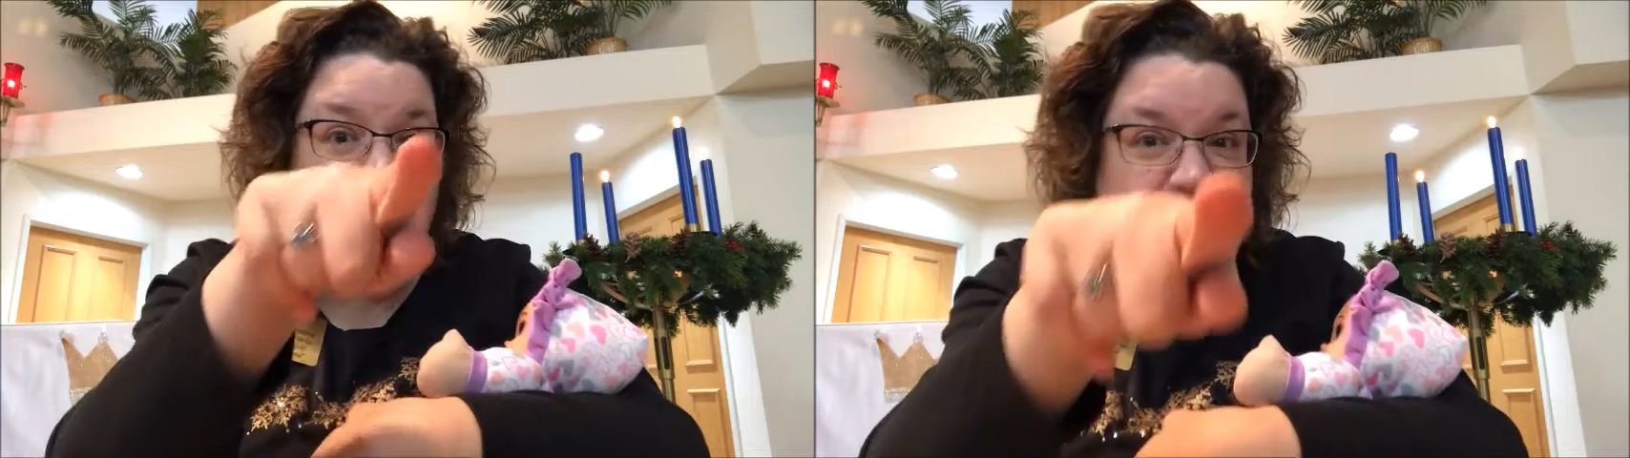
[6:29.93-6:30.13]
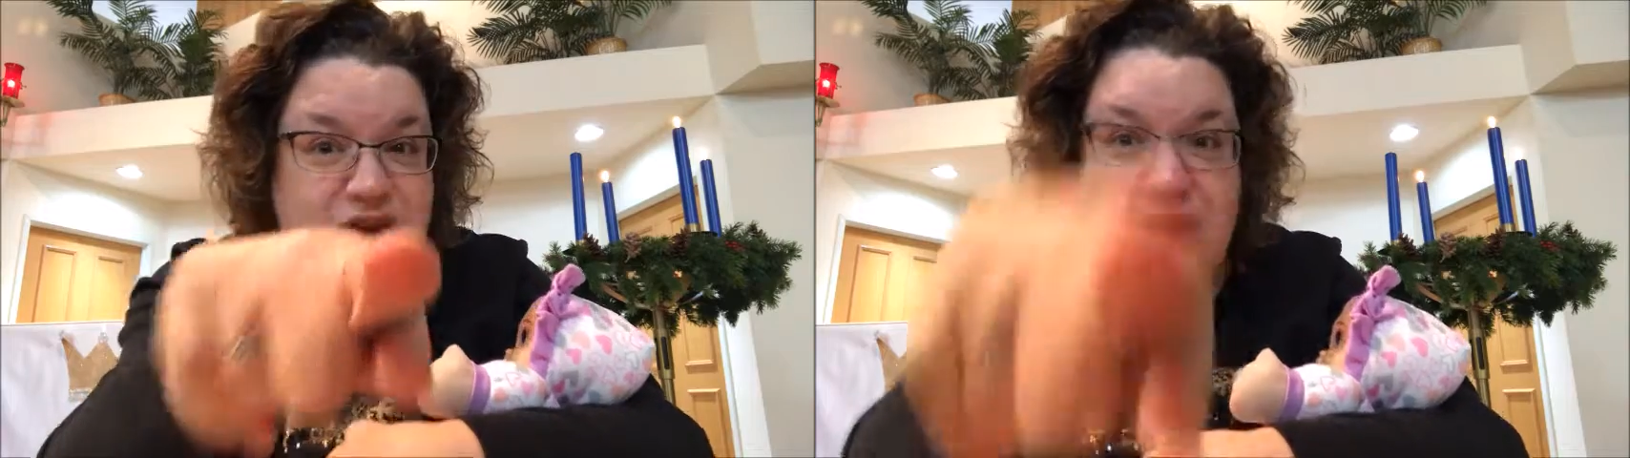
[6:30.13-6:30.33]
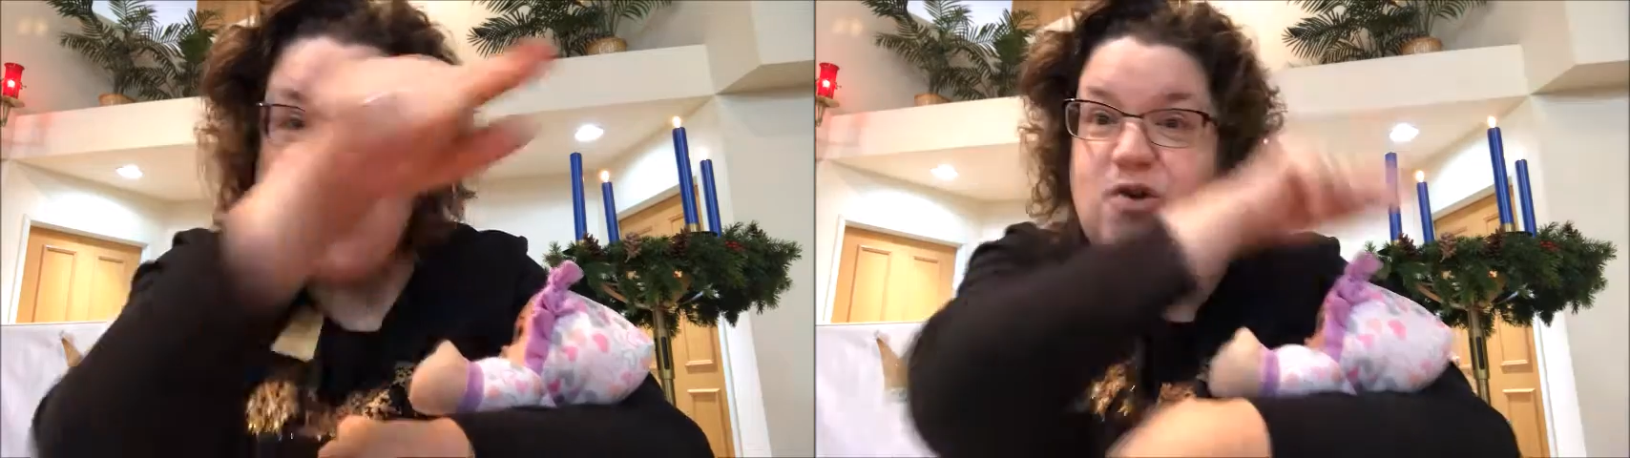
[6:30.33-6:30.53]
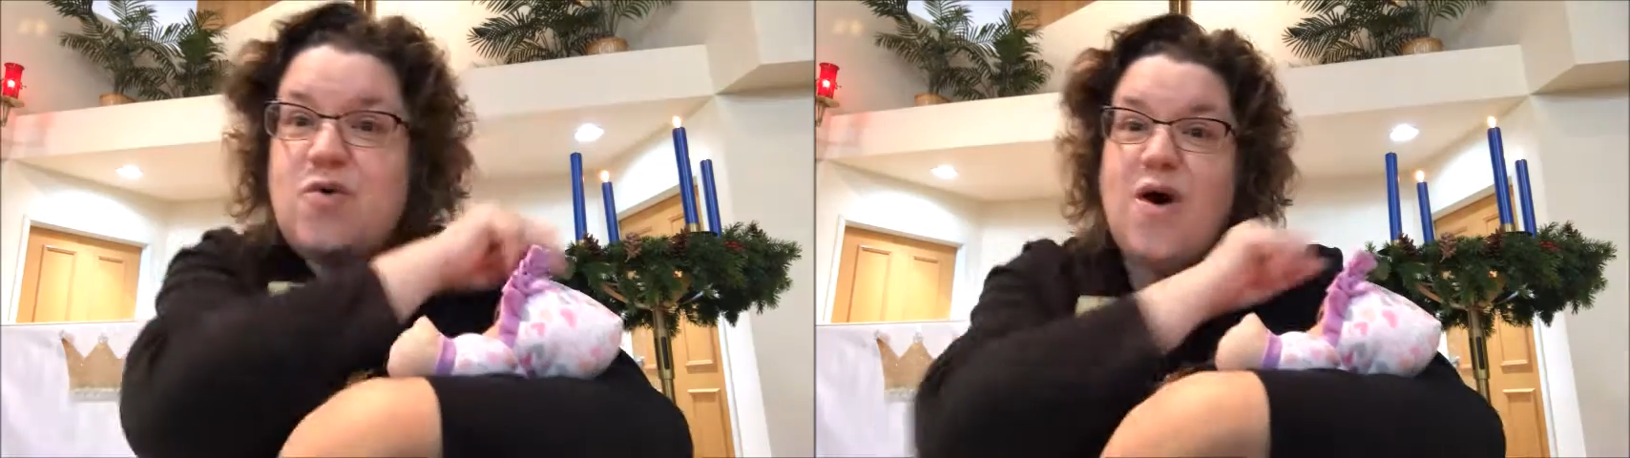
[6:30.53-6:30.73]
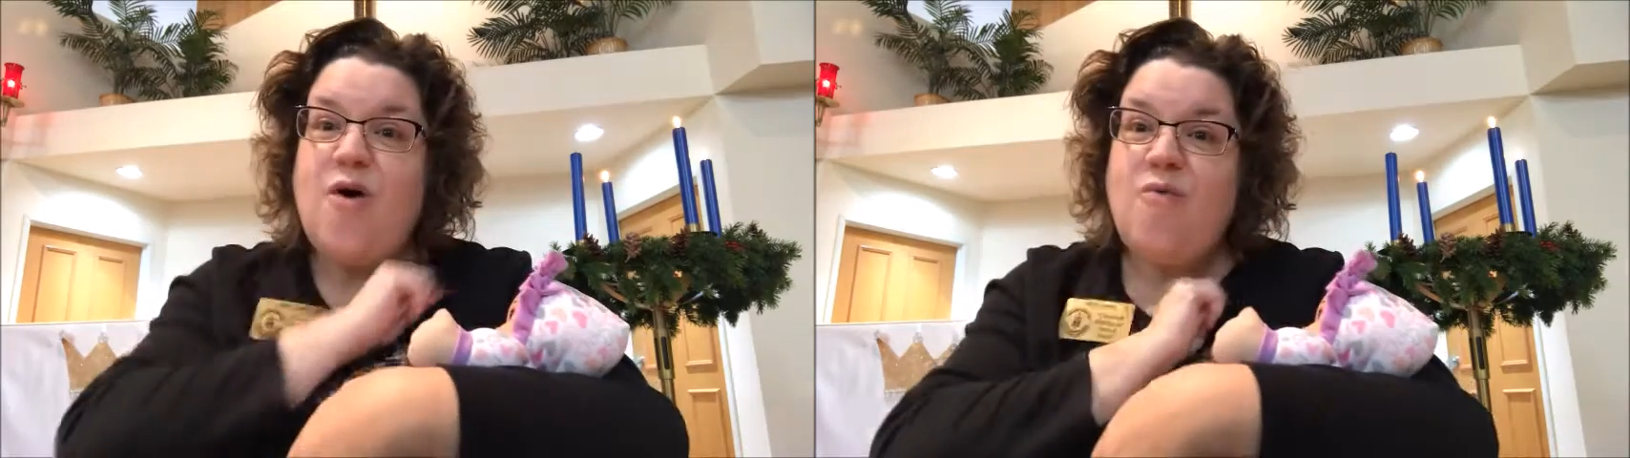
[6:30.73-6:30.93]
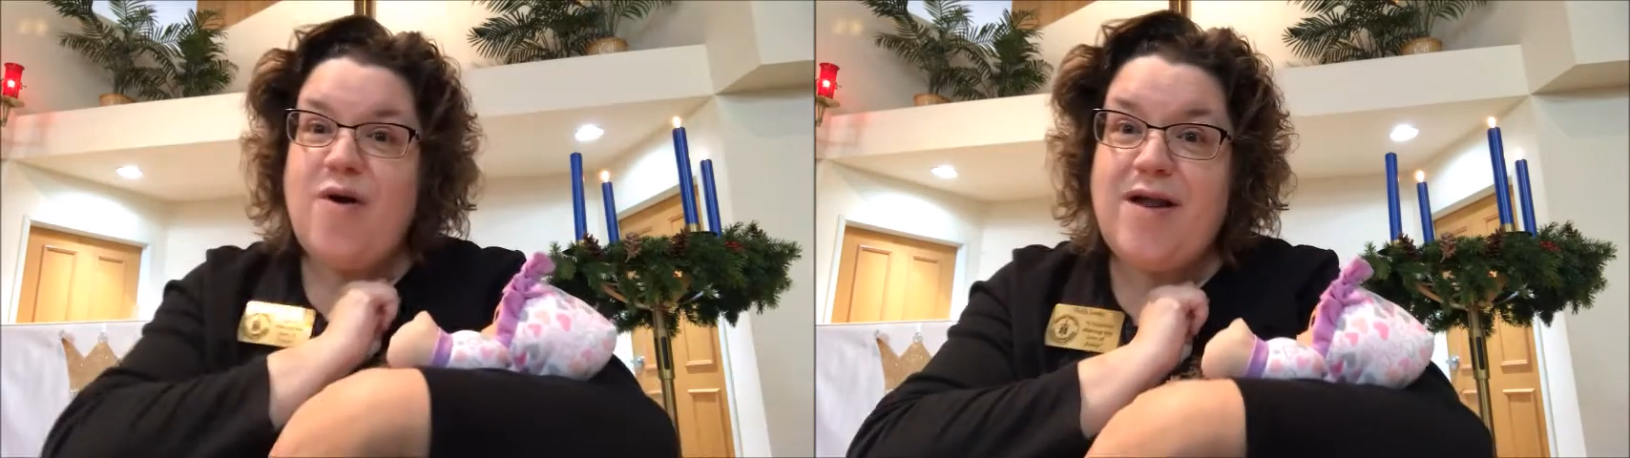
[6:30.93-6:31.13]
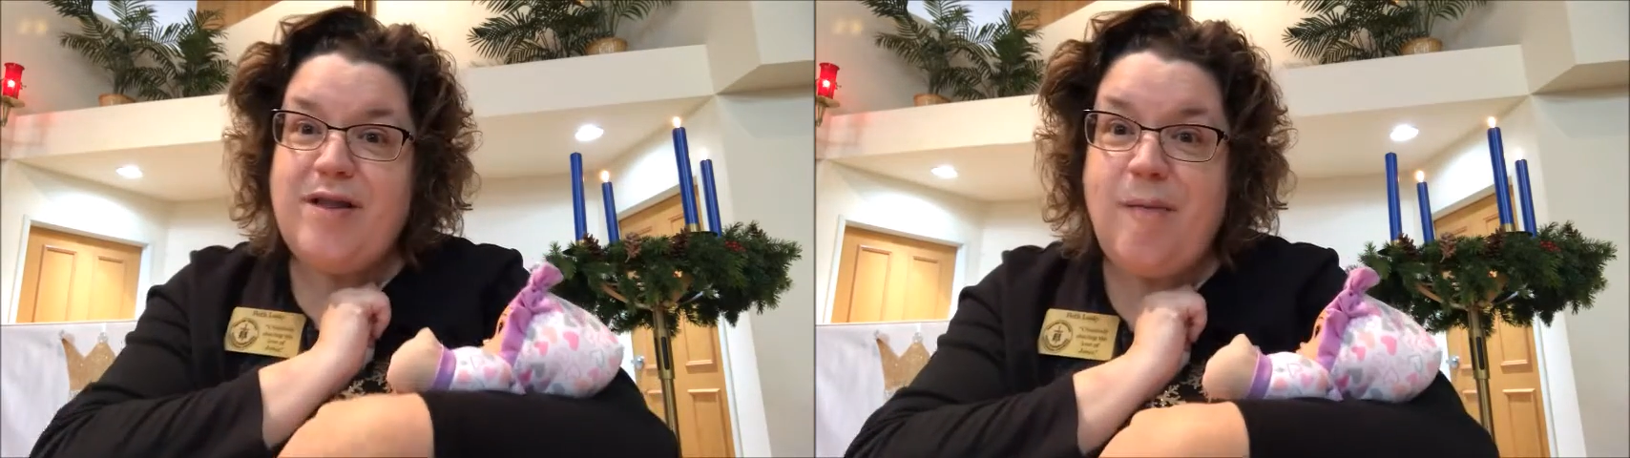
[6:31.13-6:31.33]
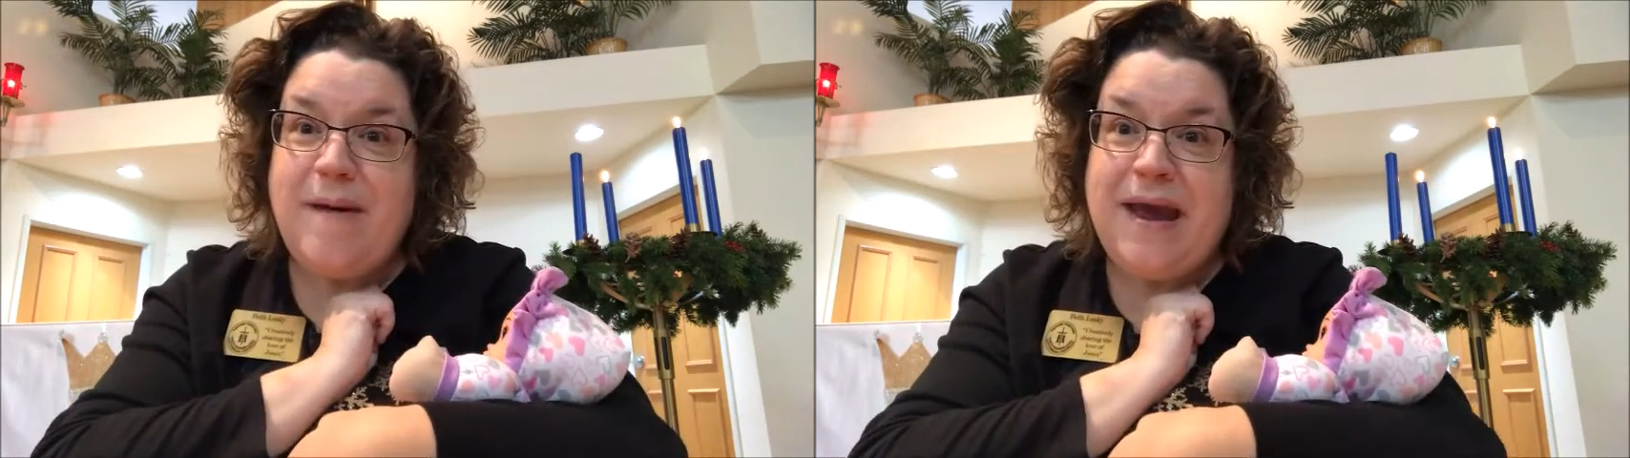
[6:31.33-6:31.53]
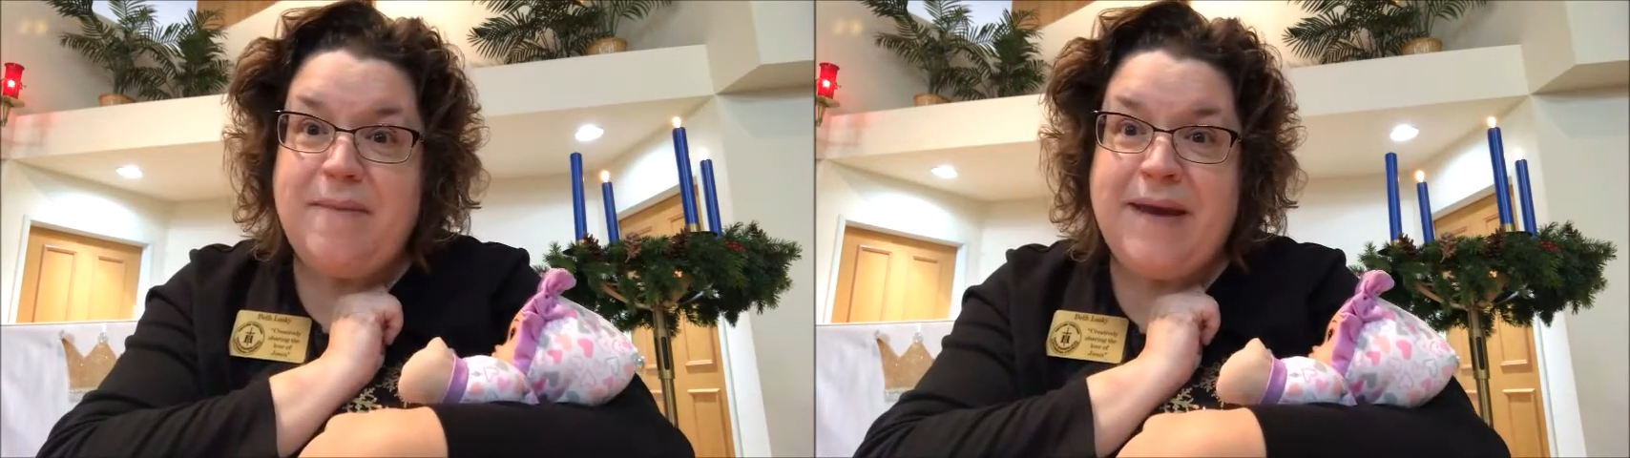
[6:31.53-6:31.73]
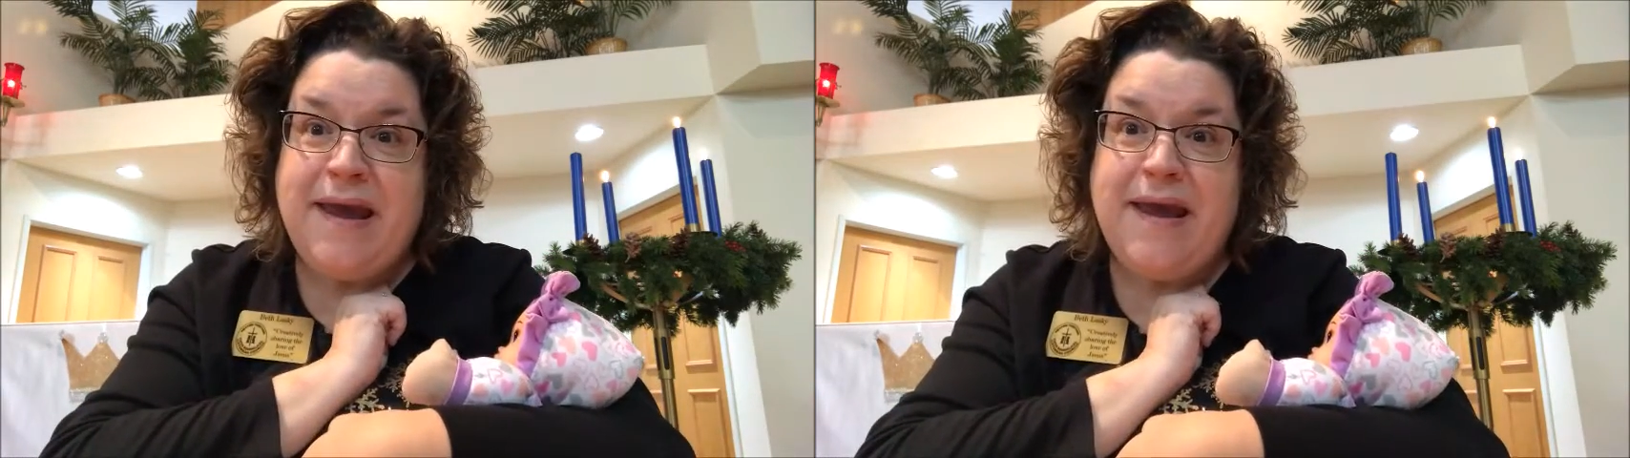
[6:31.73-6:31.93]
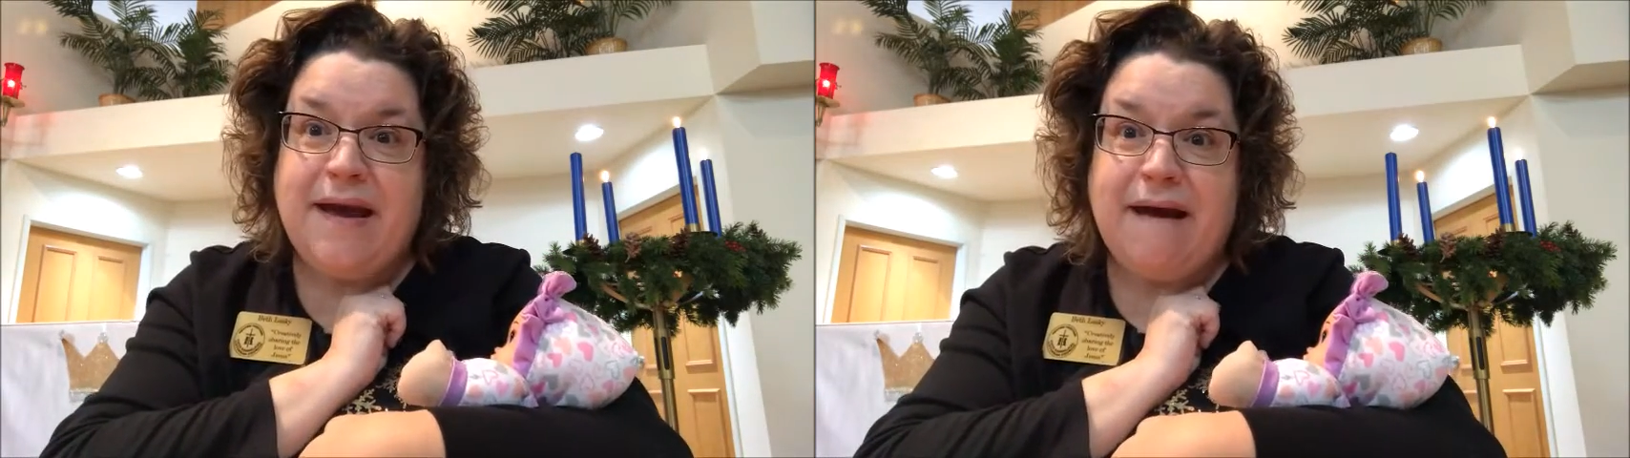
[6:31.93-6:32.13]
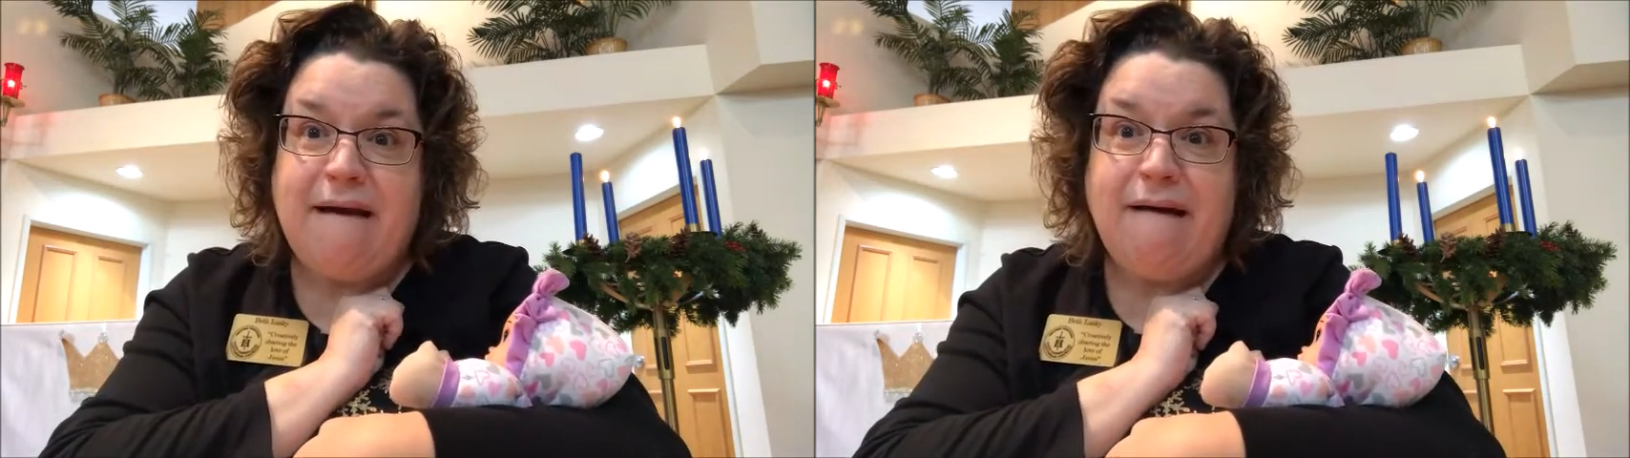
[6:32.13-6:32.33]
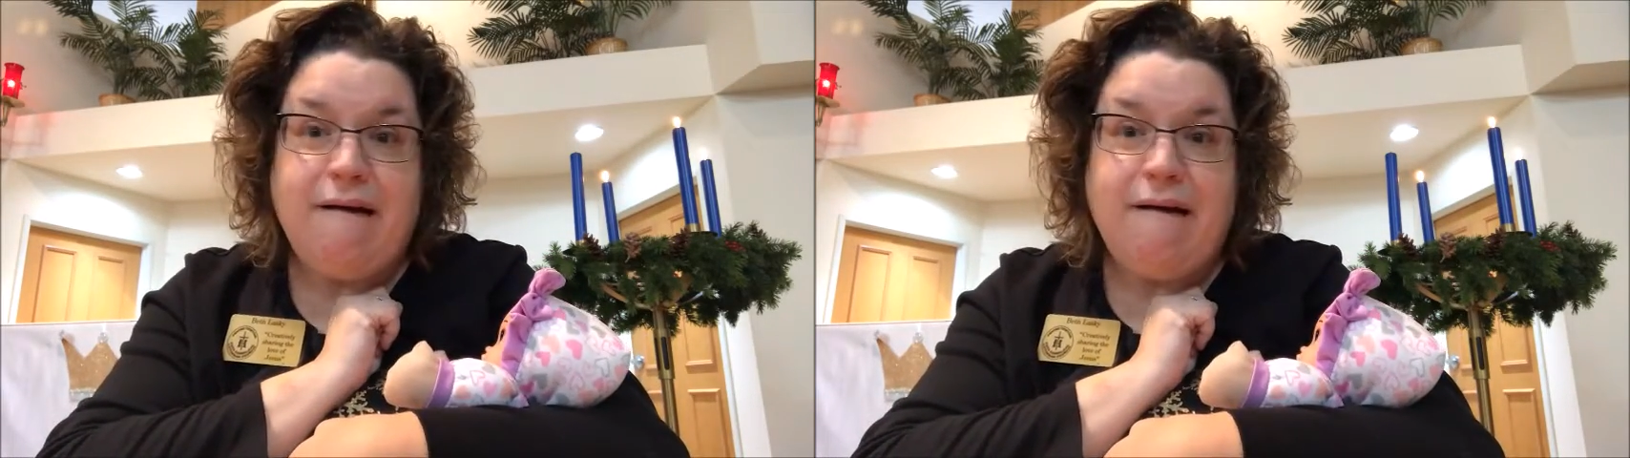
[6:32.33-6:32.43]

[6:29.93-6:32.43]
were a little baby.